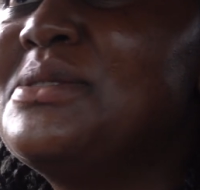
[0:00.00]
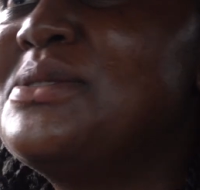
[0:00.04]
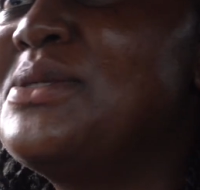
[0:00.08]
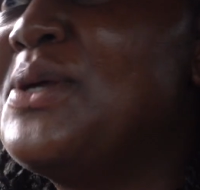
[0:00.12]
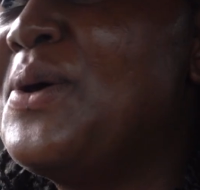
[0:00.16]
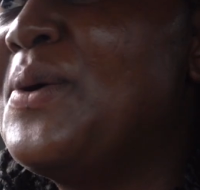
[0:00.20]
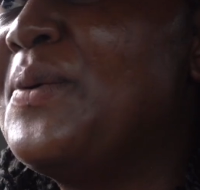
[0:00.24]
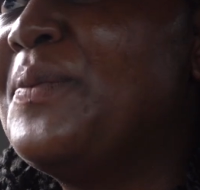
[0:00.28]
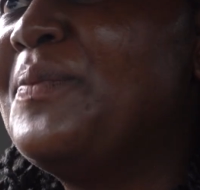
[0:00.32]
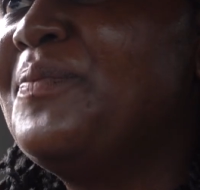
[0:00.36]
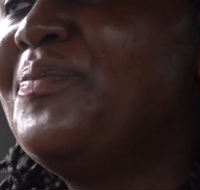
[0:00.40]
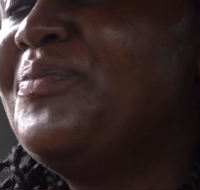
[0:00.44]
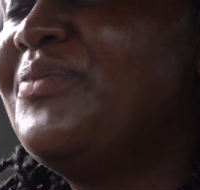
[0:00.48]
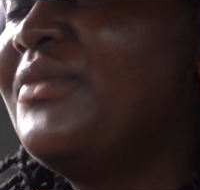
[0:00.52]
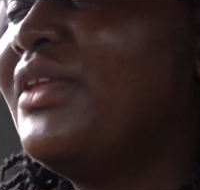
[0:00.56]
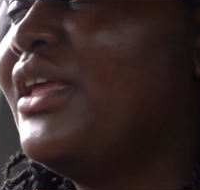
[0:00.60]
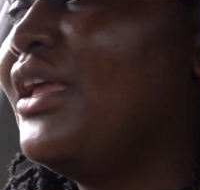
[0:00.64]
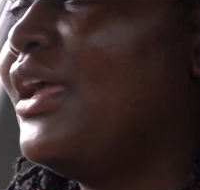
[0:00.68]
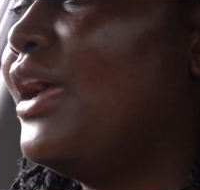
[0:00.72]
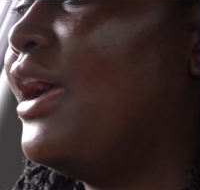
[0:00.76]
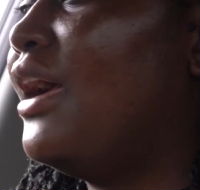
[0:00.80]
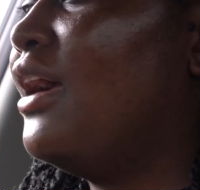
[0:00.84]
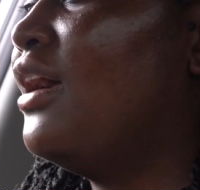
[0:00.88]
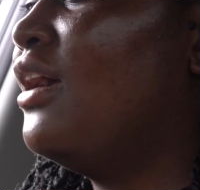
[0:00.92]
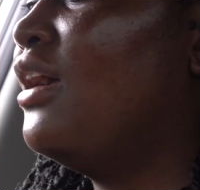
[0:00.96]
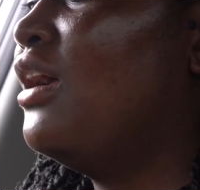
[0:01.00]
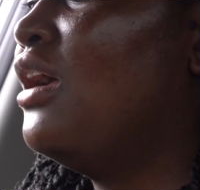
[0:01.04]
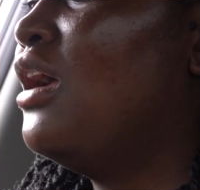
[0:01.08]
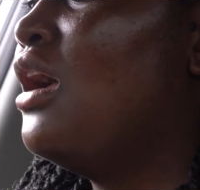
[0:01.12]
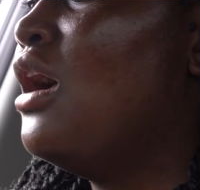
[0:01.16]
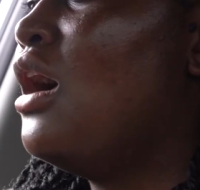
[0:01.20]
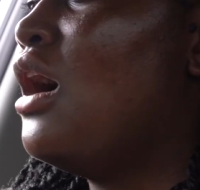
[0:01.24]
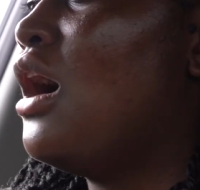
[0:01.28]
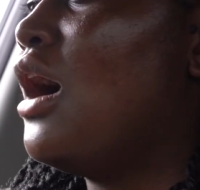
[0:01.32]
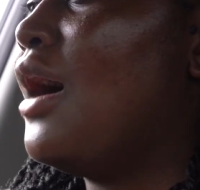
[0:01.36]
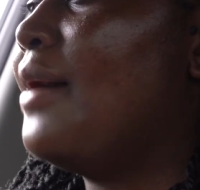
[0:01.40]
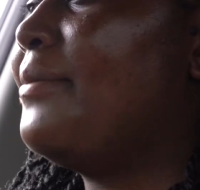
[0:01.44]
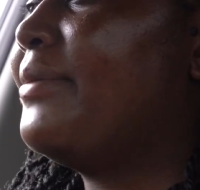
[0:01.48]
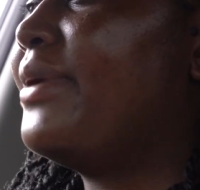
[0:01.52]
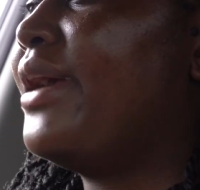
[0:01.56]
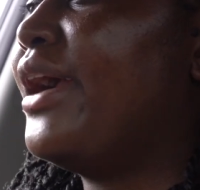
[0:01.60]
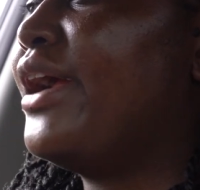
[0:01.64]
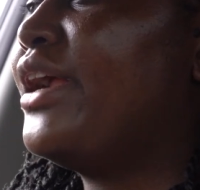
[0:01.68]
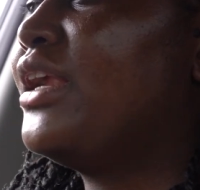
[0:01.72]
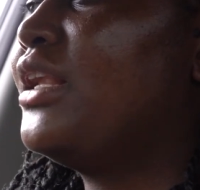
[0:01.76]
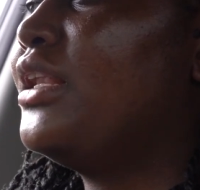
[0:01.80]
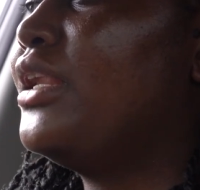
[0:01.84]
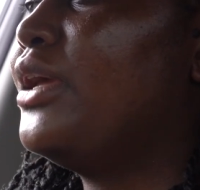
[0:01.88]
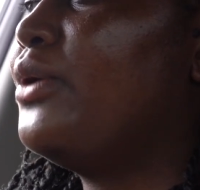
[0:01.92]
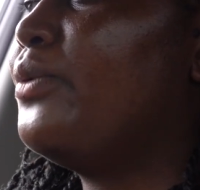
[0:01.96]
So yeah, I'm
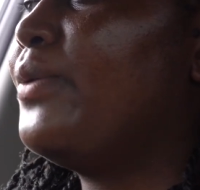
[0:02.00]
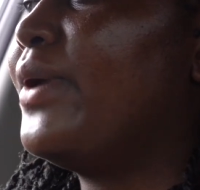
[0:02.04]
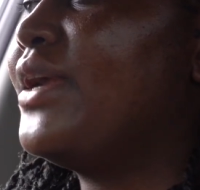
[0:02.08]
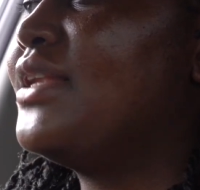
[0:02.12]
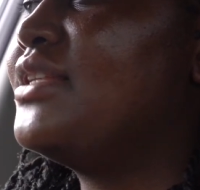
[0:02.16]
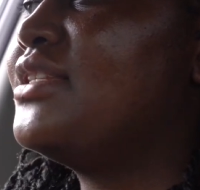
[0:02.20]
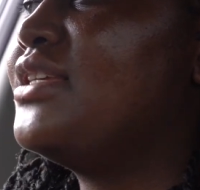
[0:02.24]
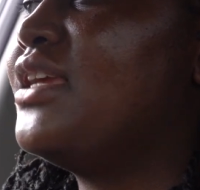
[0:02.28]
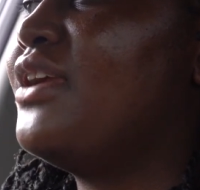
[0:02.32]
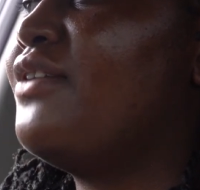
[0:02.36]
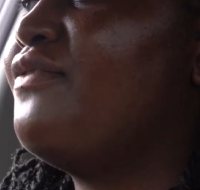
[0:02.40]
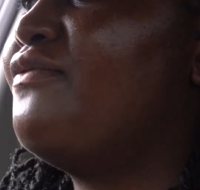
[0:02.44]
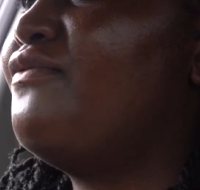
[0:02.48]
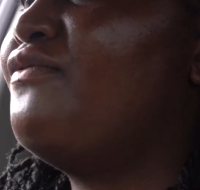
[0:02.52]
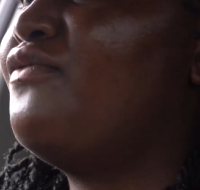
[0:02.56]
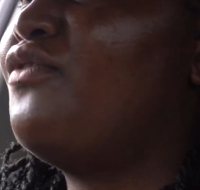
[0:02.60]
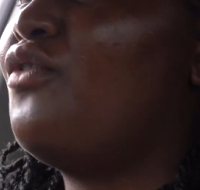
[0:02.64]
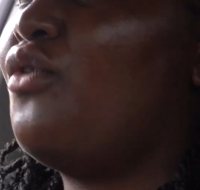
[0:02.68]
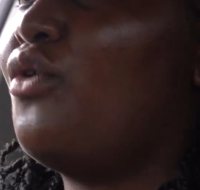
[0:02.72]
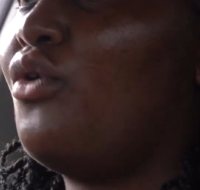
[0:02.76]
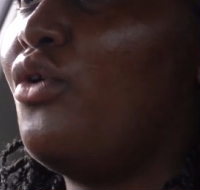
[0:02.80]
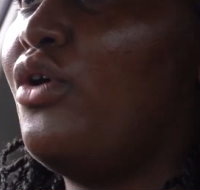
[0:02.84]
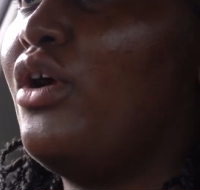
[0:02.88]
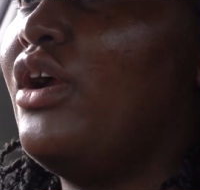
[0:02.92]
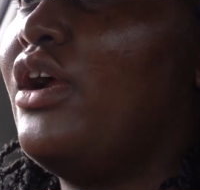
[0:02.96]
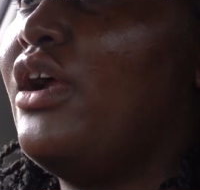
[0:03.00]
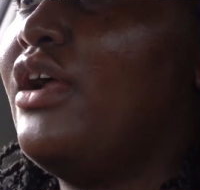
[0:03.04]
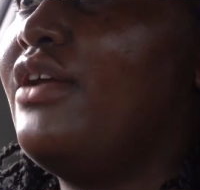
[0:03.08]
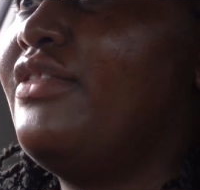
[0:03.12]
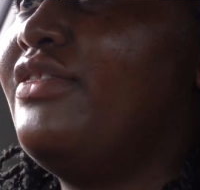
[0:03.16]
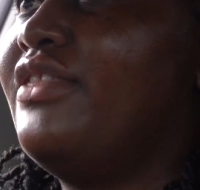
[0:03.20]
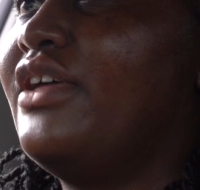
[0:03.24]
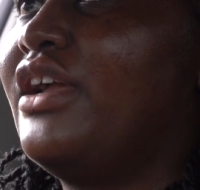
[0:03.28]
currently waiting for